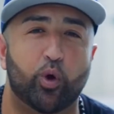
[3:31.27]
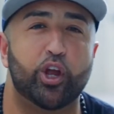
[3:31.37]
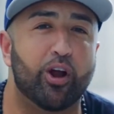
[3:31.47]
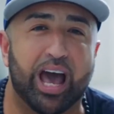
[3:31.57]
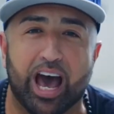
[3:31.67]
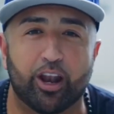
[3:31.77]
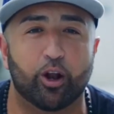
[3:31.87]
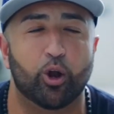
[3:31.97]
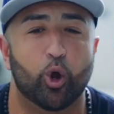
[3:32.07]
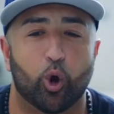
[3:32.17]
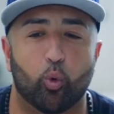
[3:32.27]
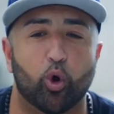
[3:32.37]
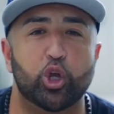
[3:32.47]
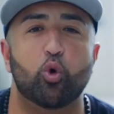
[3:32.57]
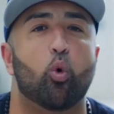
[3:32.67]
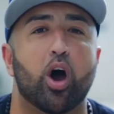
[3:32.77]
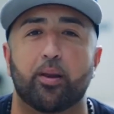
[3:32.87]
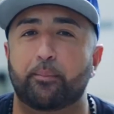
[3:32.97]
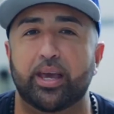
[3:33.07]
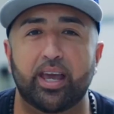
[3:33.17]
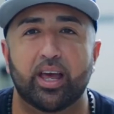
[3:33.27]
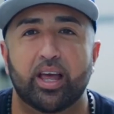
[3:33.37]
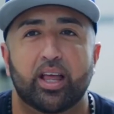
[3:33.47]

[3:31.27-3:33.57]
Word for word: where you're at or, or where you want to be,